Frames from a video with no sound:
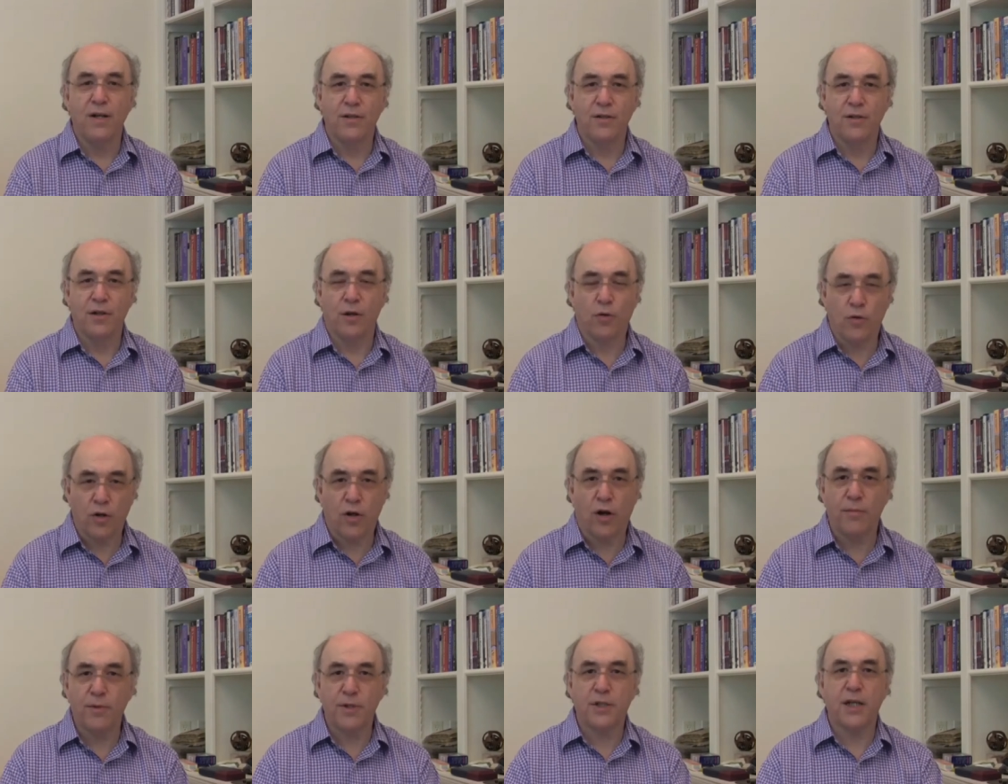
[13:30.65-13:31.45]
You know,
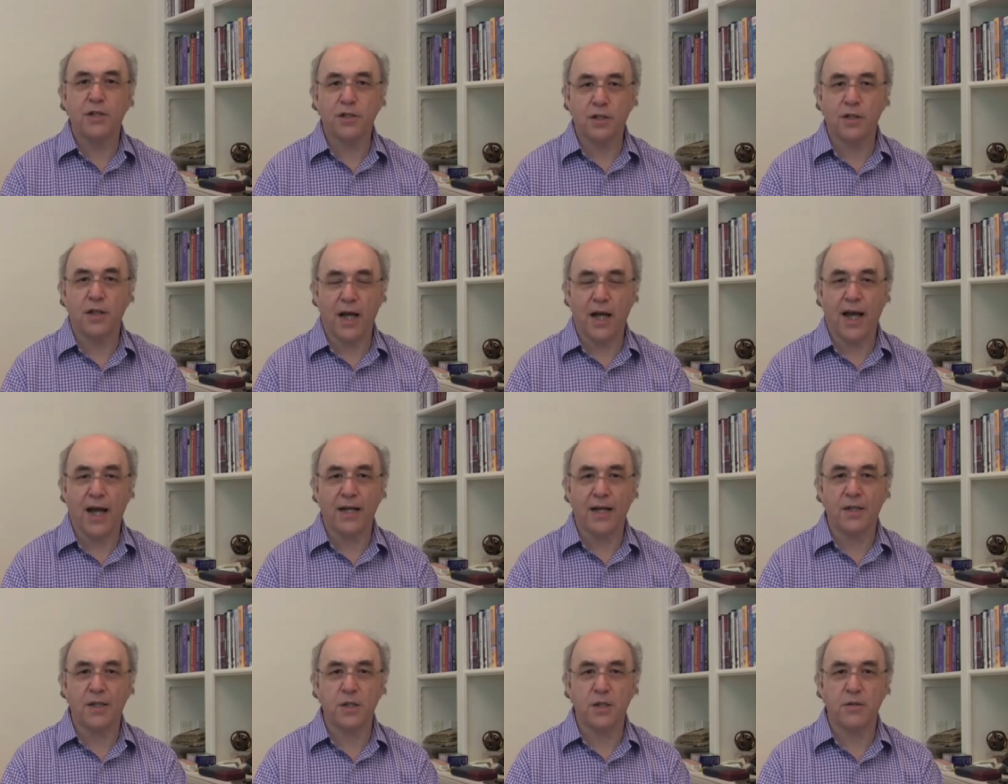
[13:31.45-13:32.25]
computational
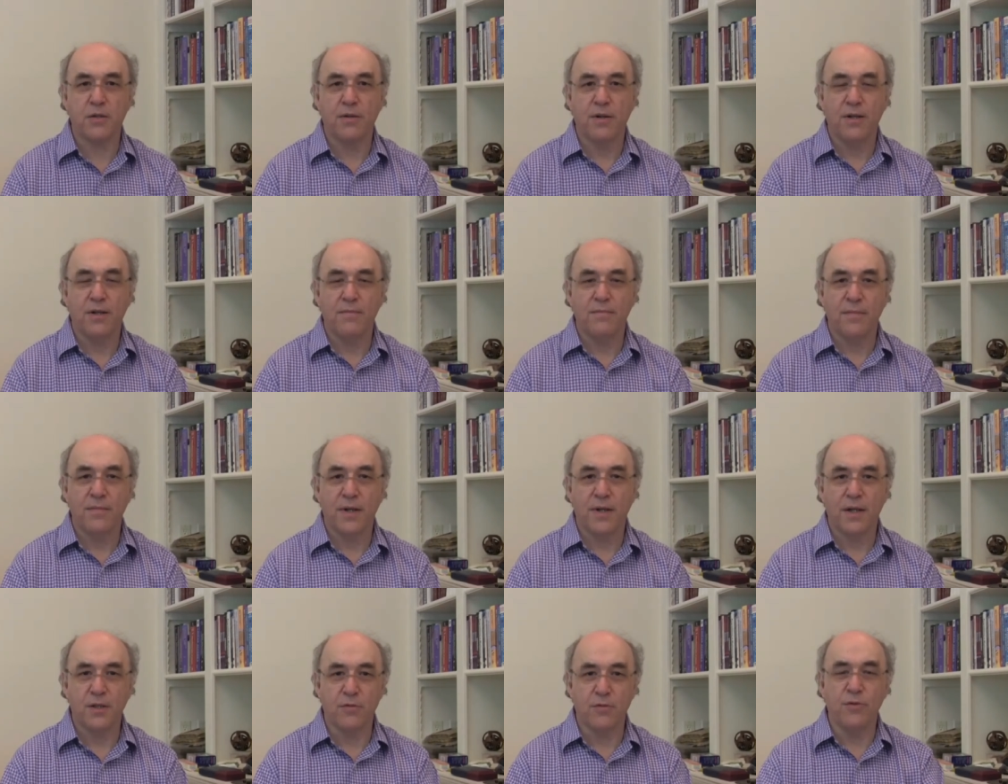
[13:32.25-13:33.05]
X
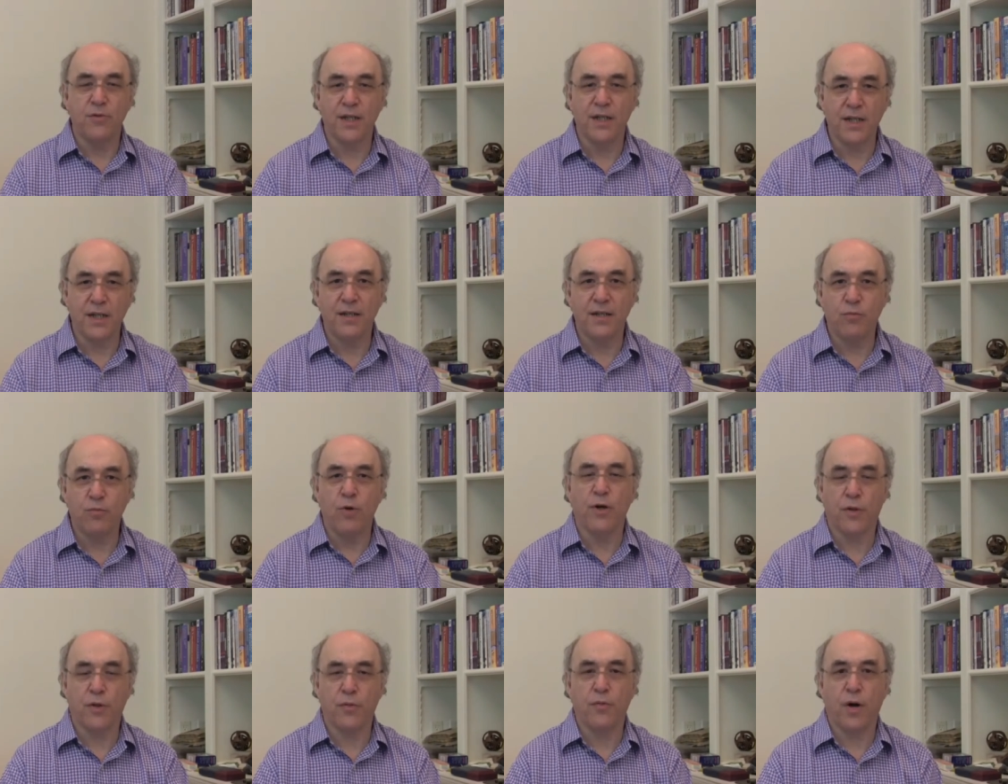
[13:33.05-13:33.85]
is a really
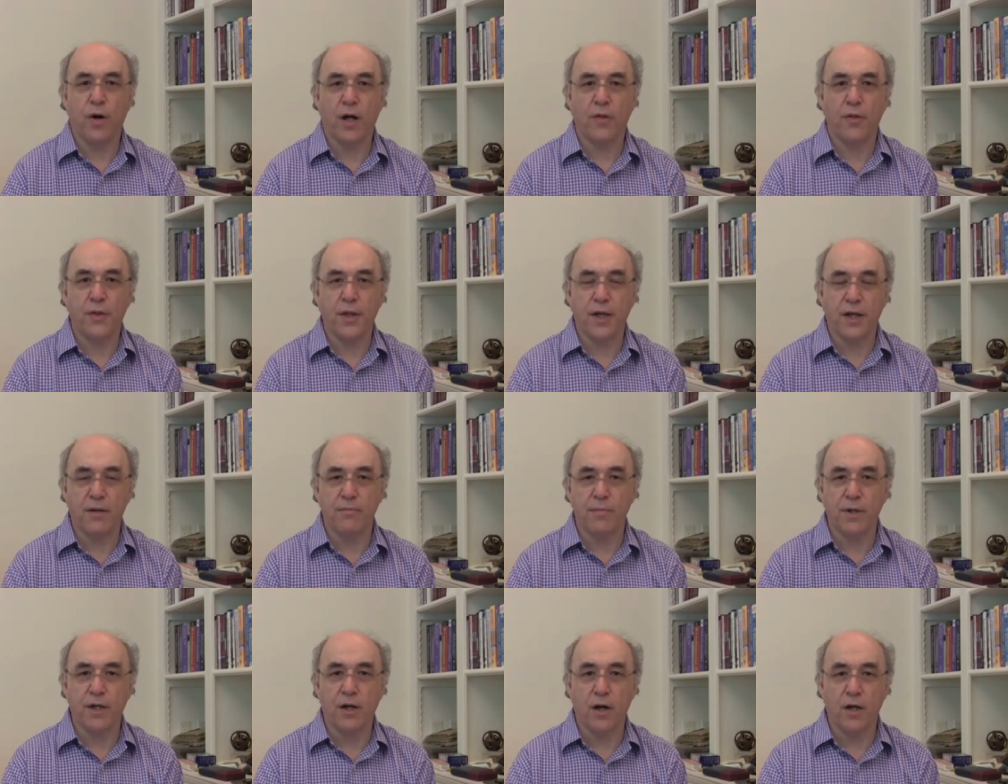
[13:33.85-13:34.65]
worthwhile thing,
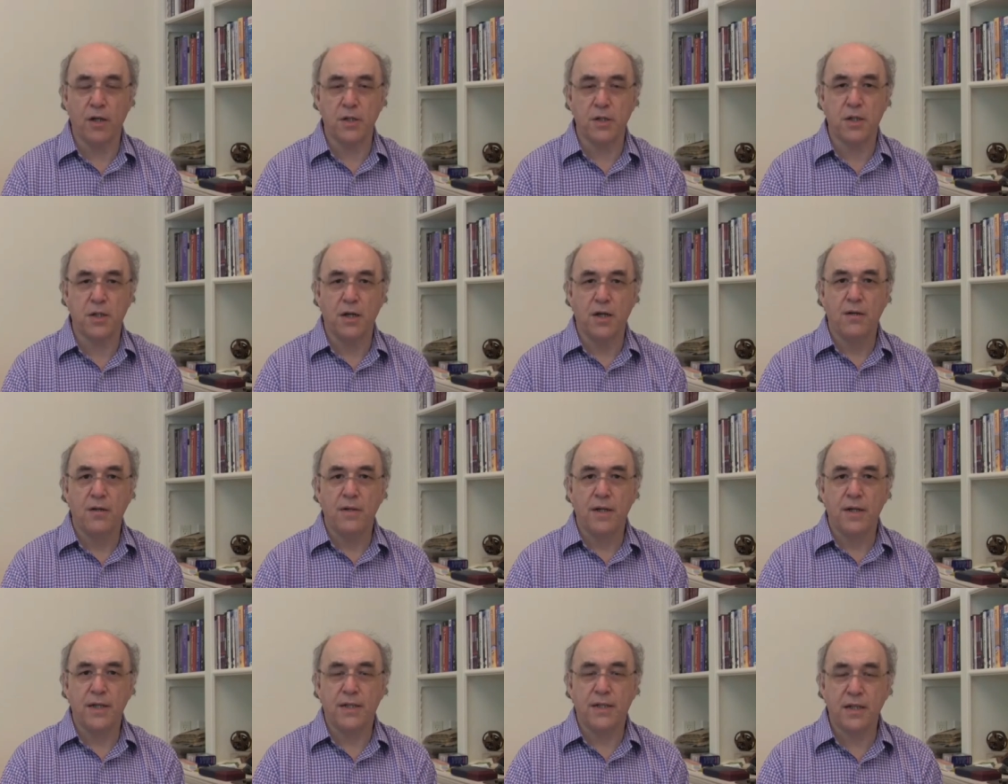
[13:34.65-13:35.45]
because
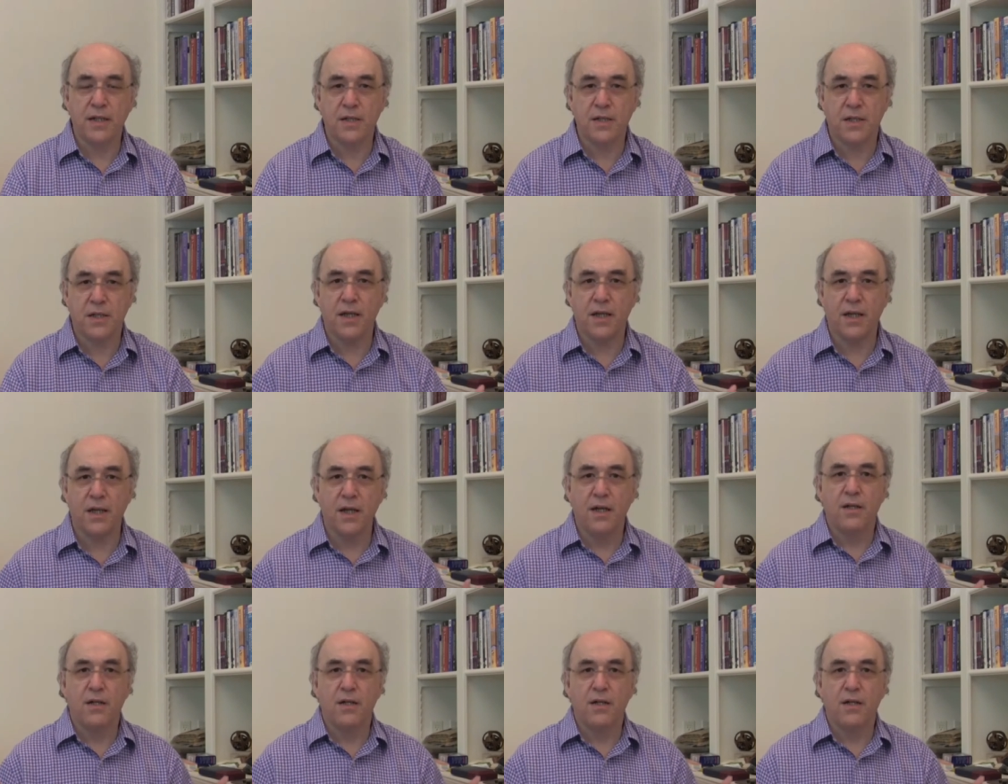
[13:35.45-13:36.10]
it is the,